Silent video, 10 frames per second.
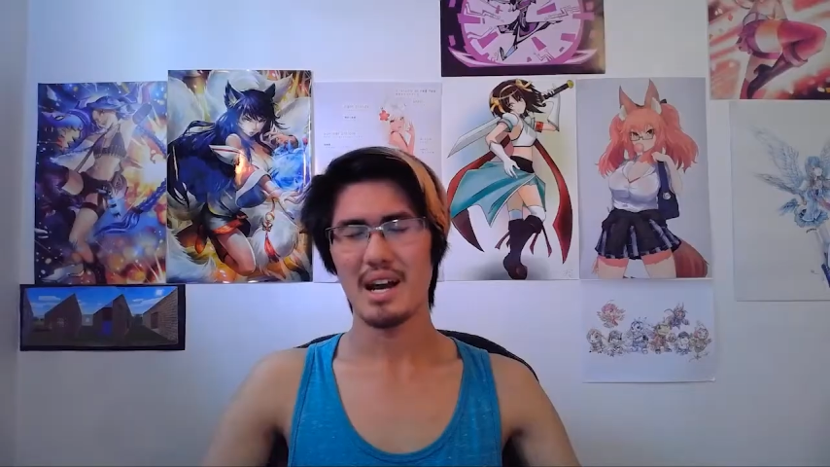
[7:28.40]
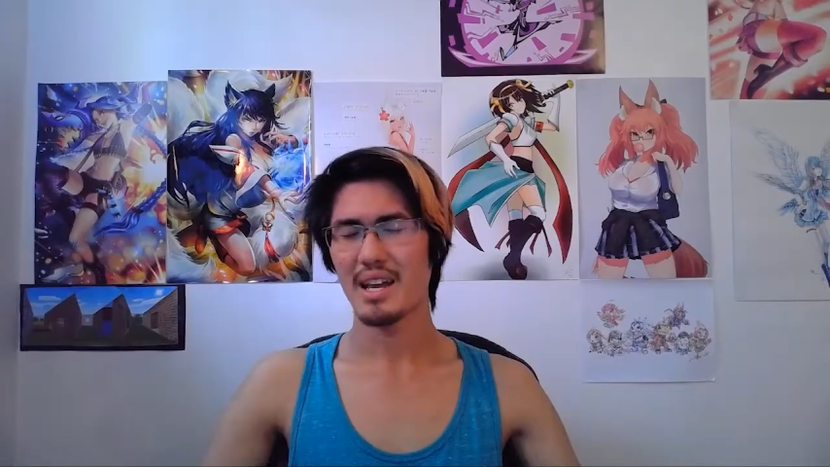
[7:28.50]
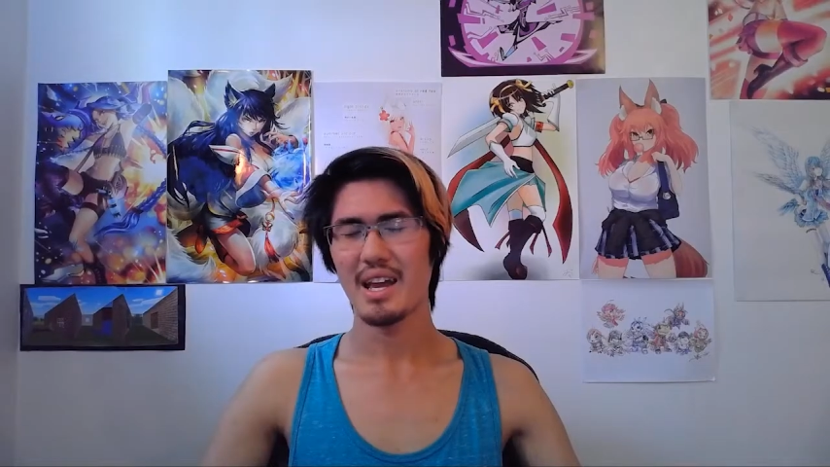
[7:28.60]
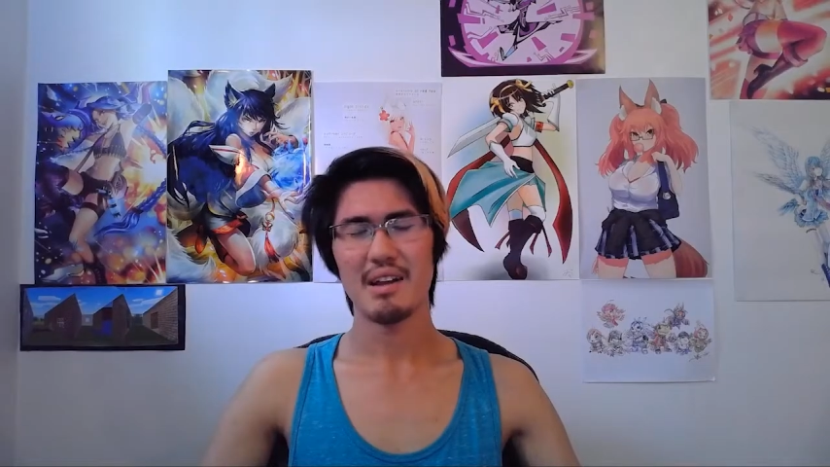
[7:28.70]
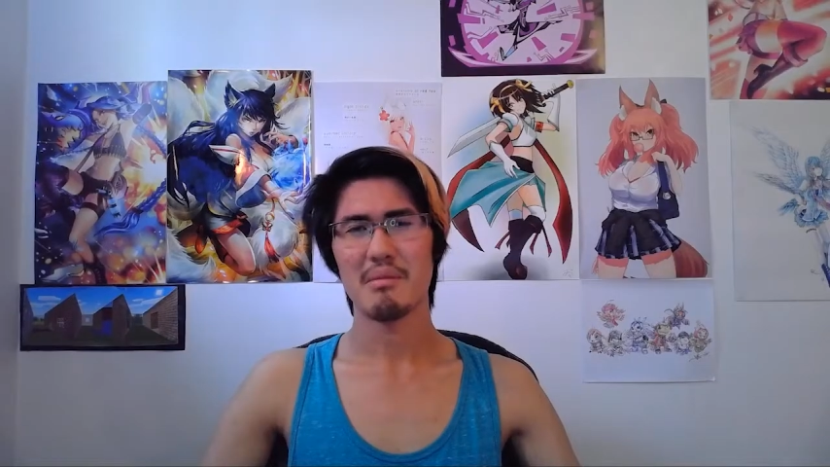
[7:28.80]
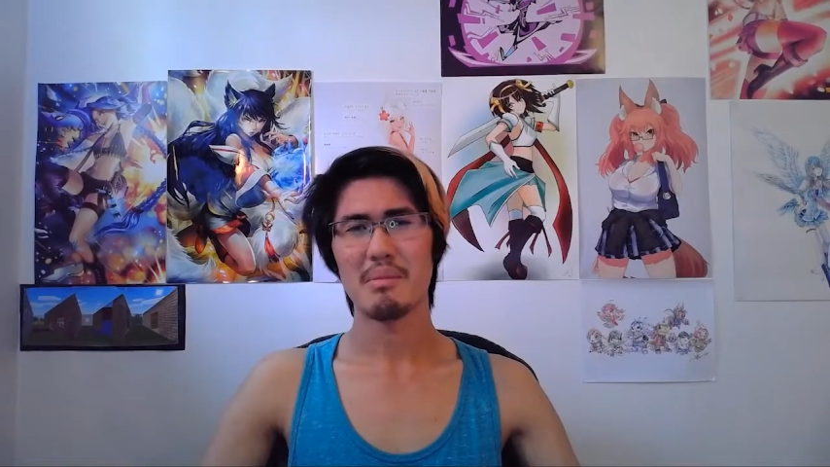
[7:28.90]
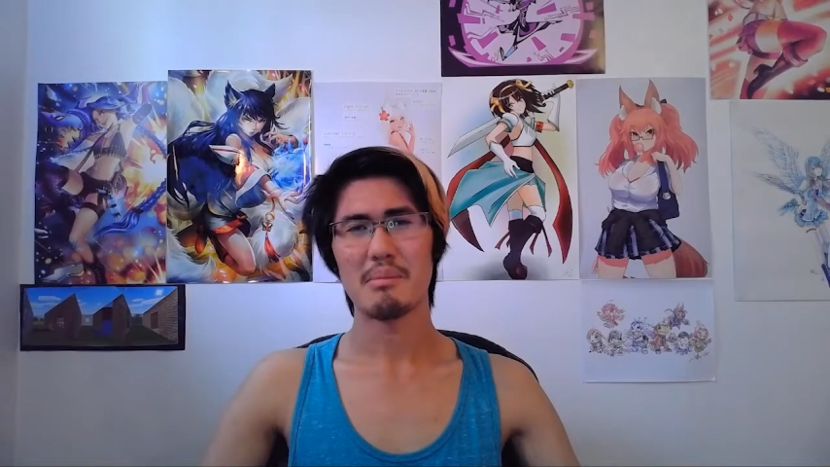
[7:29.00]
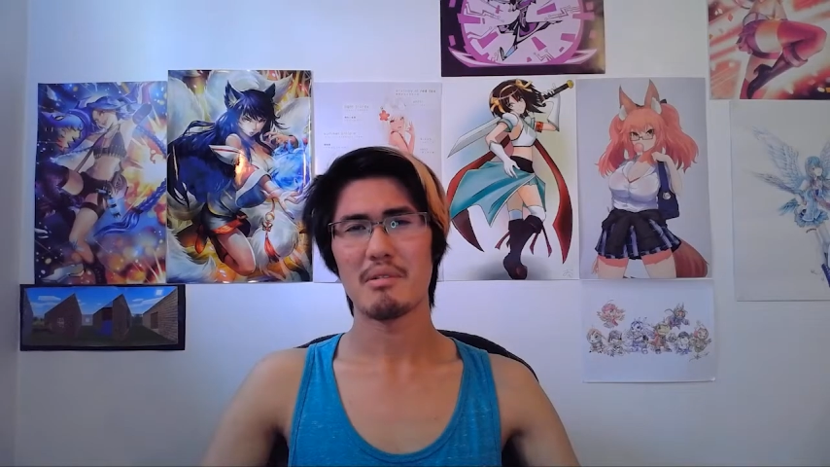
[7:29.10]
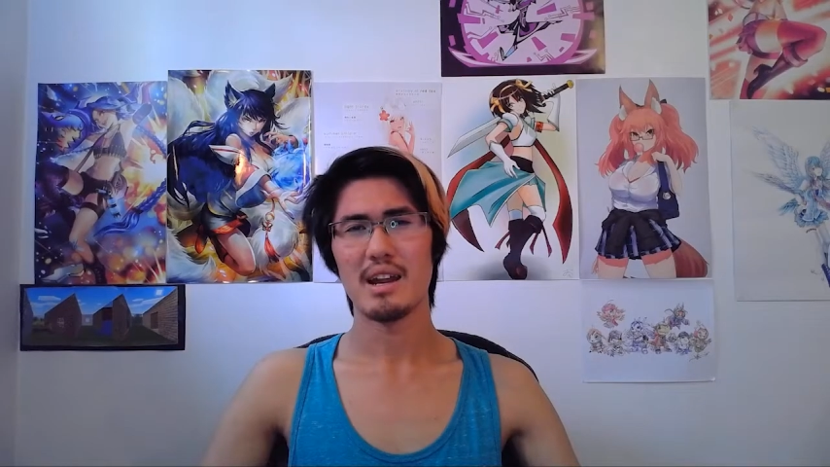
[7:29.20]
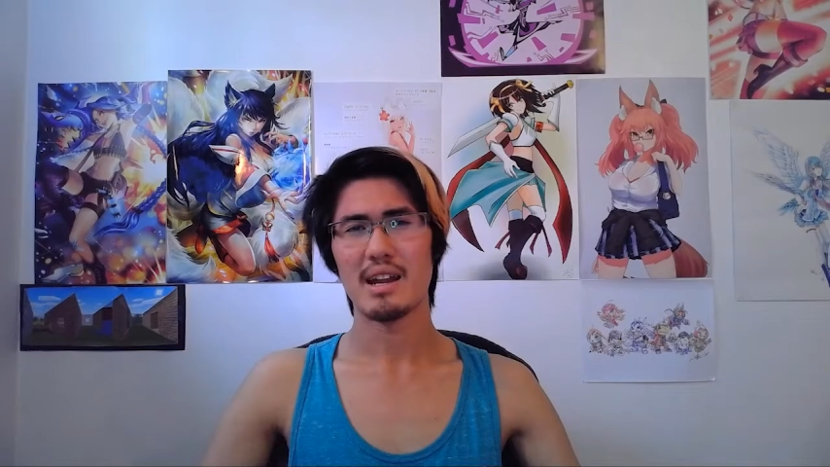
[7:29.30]
I can't
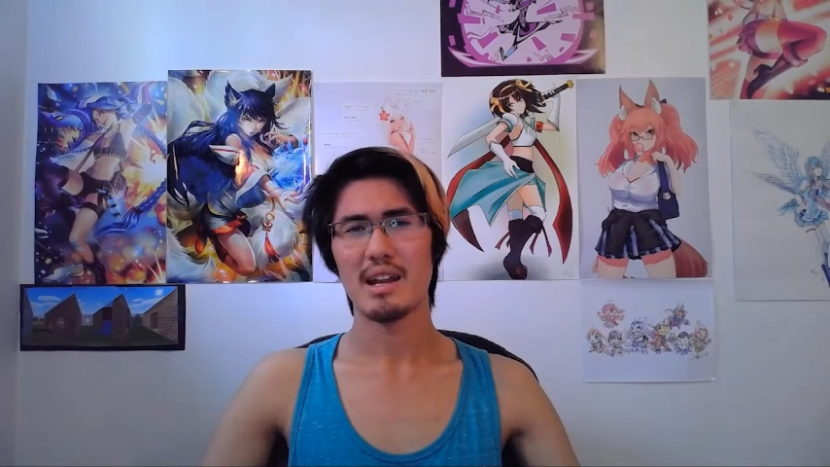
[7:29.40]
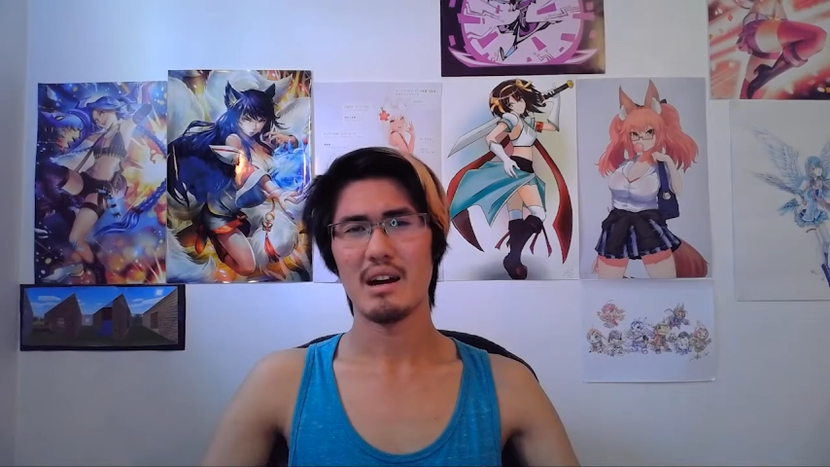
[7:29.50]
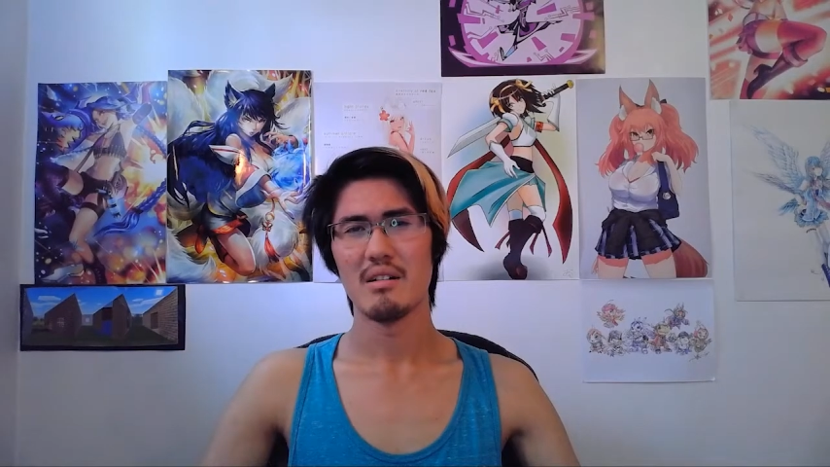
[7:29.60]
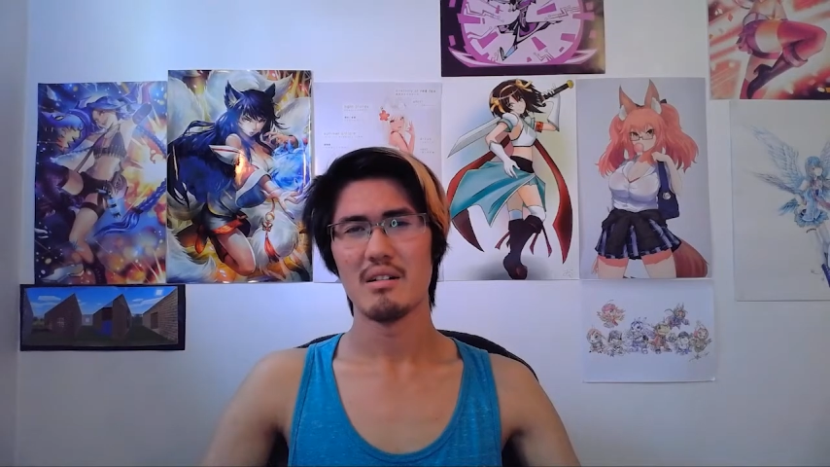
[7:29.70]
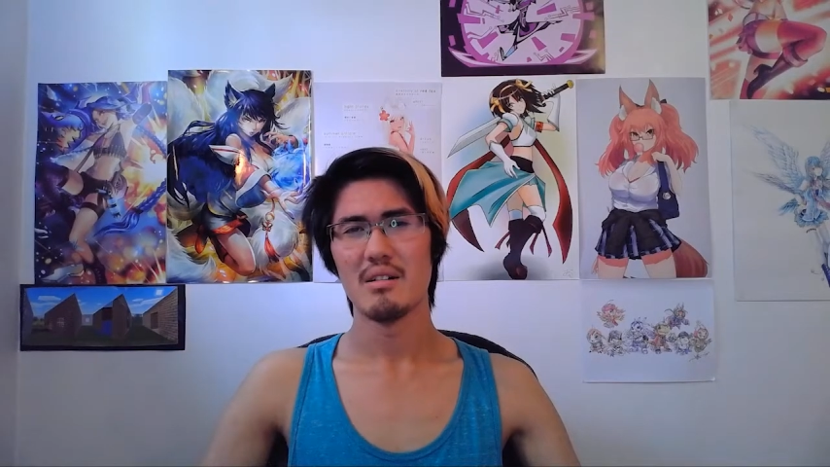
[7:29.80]
remember right now.